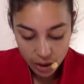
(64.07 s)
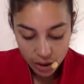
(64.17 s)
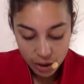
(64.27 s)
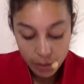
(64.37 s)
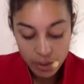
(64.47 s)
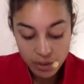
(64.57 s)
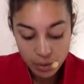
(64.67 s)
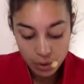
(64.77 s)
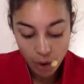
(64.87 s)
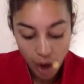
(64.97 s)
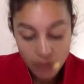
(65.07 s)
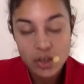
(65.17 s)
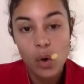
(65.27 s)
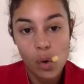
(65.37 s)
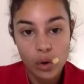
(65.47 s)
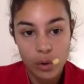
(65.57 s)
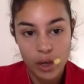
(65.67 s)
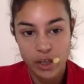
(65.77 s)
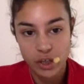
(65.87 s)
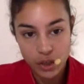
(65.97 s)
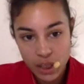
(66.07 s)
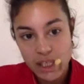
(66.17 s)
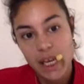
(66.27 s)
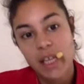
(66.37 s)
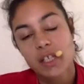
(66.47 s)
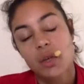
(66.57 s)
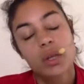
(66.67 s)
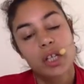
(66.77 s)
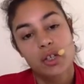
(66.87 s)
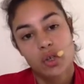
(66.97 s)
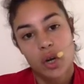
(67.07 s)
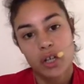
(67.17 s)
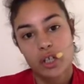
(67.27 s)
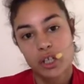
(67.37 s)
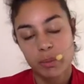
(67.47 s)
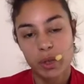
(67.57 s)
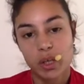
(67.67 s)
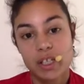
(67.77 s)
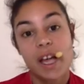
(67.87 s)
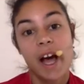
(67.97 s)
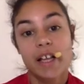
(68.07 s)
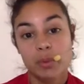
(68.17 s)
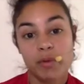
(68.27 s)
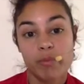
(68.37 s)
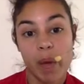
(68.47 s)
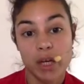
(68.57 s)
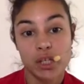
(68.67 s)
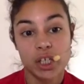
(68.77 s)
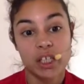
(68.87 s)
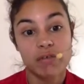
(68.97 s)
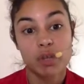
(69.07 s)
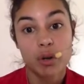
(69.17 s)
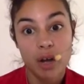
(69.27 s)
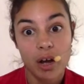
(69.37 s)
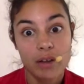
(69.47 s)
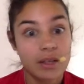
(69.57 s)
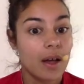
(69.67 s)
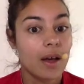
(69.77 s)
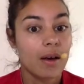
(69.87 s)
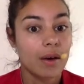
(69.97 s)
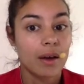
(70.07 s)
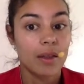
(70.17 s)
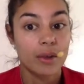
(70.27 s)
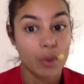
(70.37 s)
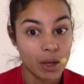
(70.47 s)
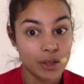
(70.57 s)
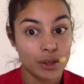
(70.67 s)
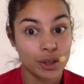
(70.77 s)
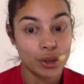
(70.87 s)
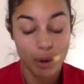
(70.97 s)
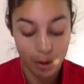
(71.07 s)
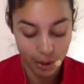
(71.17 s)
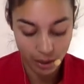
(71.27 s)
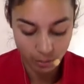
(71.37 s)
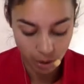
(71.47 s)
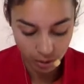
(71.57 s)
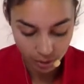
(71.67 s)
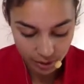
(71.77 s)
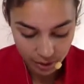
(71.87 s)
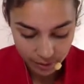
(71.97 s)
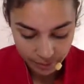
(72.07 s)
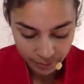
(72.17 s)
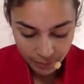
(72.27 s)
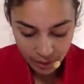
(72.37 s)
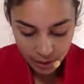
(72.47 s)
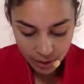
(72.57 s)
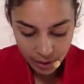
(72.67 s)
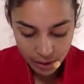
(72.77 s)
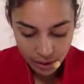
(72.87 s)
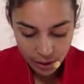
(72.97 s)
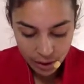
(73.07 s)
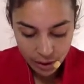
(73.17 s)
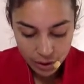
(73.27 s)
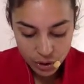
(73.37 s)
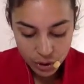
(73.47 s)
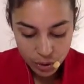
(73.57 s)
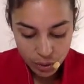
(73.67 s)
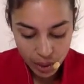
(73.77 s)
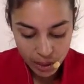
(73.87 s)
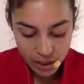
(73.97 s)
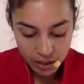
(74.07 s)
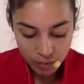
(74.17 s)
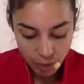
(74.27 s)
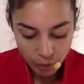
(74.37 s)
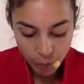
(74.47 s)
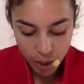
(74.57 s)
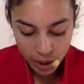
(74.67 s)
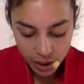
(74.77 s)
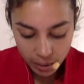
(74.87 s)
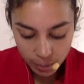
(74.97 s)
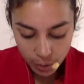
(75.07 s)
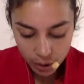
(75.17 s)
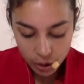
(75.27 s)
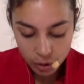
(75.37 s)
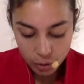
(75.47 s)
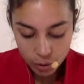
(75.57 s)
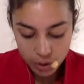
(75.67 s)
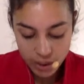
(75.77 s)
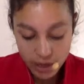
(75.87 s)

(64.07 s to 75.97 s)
You must answer all the questions. So they say this on the instructions because, as we've mentioned, if you don't answer the question, you can't get the marks. Do any rough work in the book. You can cross